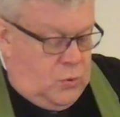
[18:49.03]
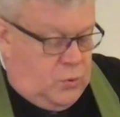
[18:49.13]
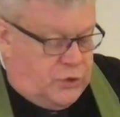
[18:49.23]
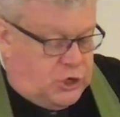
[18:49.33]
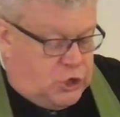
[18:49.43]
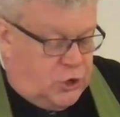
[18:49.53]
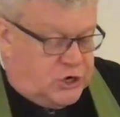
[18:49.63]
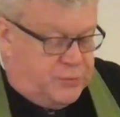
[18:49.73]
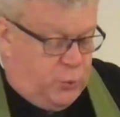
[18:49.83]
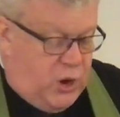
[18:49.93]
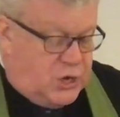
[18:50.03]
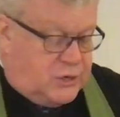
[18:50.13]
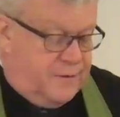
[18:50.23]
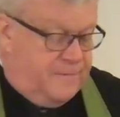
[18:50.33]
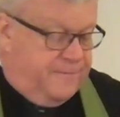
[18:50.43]
where the church
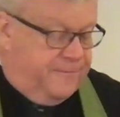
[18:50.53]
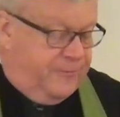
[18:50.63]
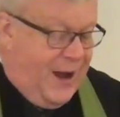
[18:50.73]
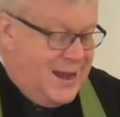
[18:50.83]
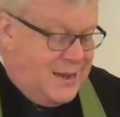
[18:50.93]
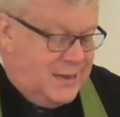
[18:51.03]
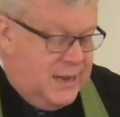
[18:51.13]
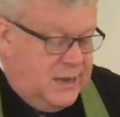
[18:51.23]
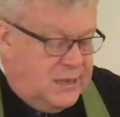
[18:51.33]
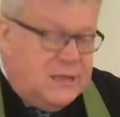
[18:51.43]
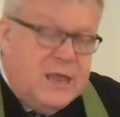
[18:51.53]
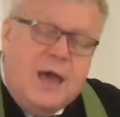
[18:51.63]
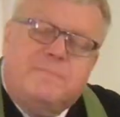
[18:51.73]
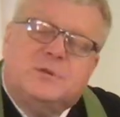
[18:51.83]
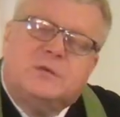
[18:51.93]
preached the frightening
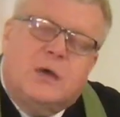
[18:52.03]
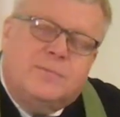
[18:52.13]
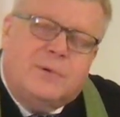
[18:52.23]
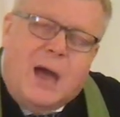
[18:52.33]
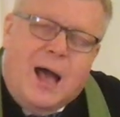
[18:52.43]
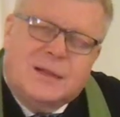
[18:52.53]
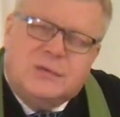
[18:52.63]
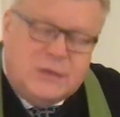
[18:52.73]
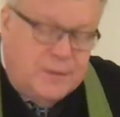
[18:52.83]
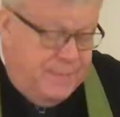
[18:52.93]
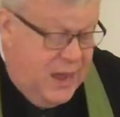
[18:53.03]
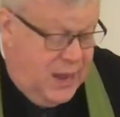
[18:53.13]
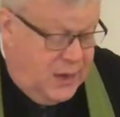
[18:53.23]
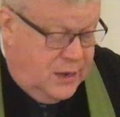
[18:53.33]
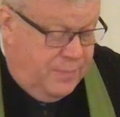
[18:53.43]
depths of God's
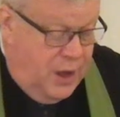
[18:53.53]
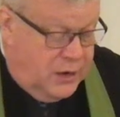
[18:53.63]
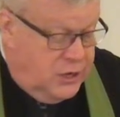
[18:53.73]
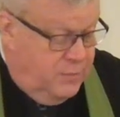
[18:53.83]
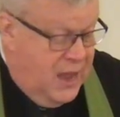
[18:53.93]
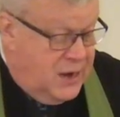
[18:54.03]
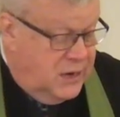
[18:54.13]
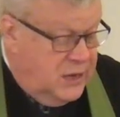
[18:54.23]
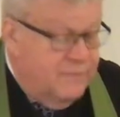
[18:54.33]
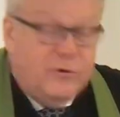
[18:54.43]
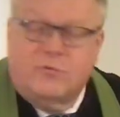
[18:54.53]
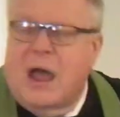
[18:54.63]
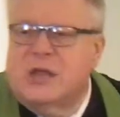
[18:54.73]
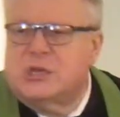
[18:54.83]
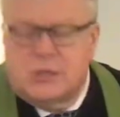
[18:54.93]
demand upon humanity for
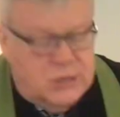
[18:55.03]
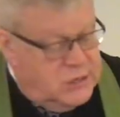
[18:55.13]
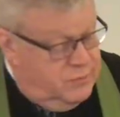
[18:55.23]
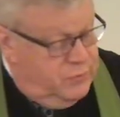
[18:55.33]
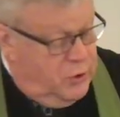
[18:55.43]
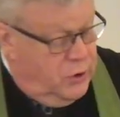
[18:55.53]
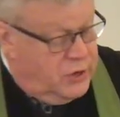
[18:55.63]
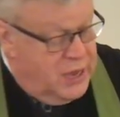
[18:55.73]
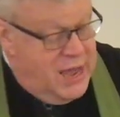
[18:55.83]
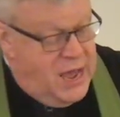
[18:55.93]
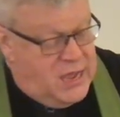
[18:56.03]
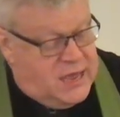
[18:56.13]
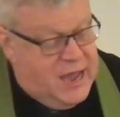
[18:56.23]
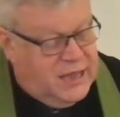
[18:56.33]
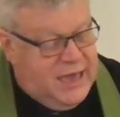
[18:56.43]
righteousness and purity,
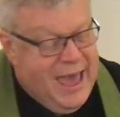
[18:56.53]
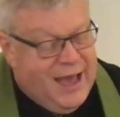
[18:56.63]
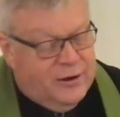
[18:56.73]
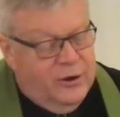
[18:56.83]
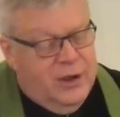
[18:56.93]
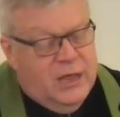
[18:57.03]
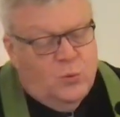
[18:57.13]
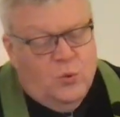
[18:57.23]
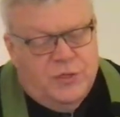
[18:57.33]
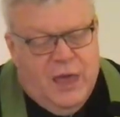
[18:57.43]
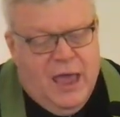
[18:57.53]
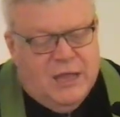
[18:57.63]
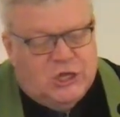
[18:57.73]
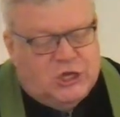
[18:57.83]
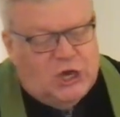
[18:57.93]
yet counter it with
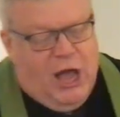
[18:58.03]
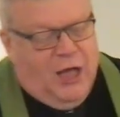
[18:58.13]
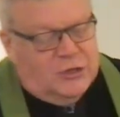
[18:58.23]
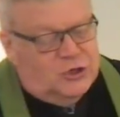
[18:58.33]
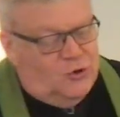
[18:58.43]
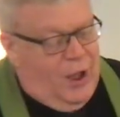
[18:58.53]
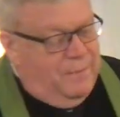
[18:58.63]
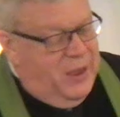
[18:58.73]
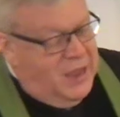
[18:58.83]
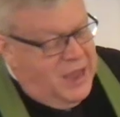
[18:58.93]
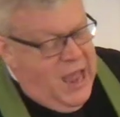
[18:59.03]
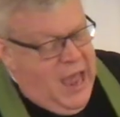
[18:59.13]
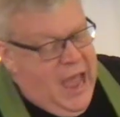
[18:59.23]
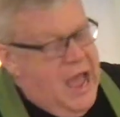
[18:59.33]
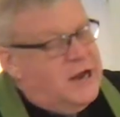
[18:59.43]
a jaw dropping
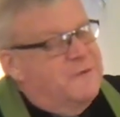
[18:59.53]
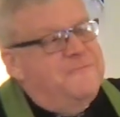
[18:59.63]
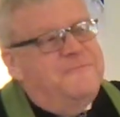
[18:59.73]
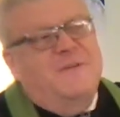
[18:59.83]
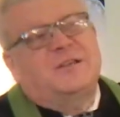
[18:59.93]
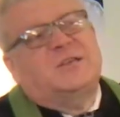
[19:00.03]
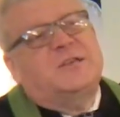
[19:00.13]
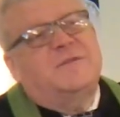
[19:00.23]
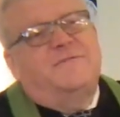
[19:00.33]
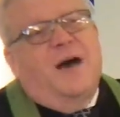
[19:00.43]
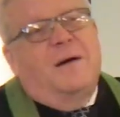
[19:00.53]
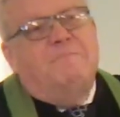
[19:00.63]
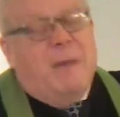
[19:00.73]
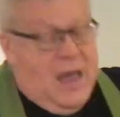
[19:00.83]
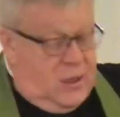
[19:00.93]
and offensive
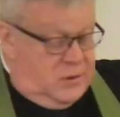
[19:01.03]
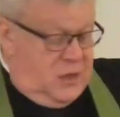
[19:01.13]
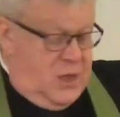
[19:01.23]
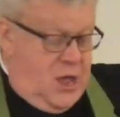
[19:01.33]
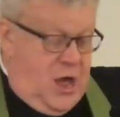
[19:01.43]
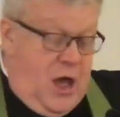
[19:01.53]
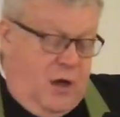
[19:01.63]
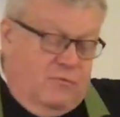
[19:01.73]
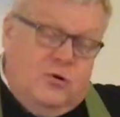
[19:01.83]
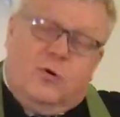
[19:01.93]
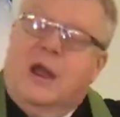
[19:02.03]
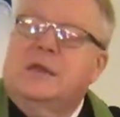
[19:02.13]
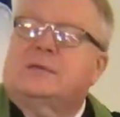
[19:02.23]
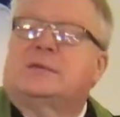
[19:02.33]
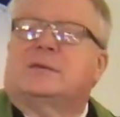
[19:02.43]
amount of
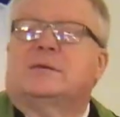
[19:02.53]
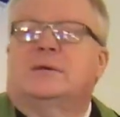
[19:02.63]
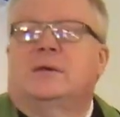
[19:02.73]
grace